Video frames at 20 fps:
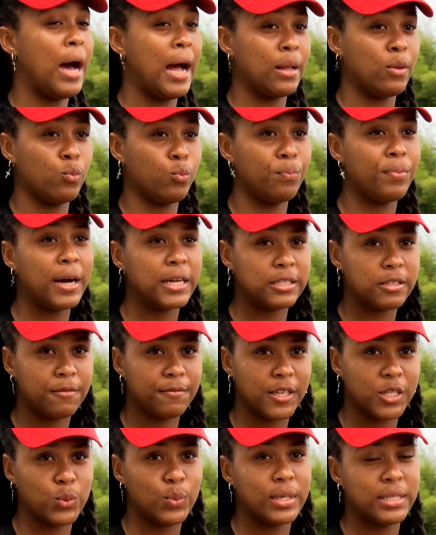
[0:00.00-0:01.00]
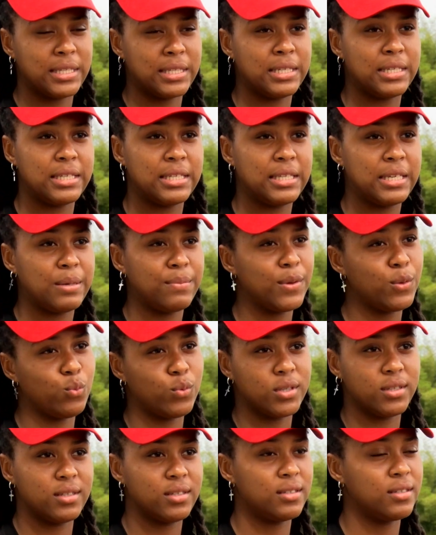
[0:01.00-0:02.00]
and part of this West Indies team,
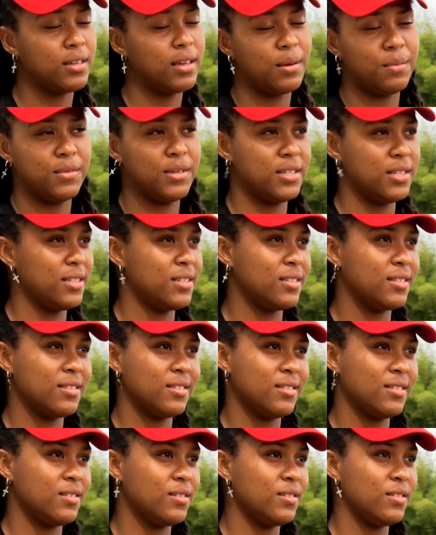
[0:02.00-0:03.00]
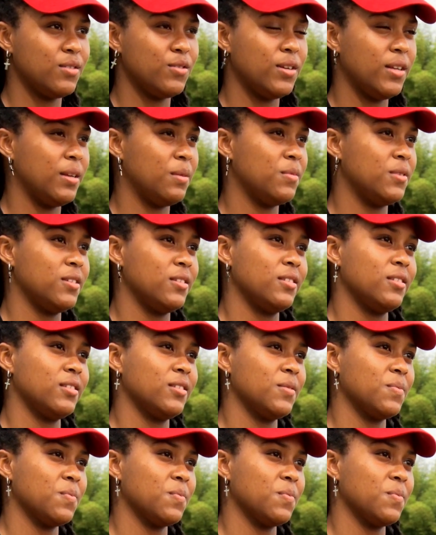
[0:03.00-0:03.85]
it was amazing, really amazing.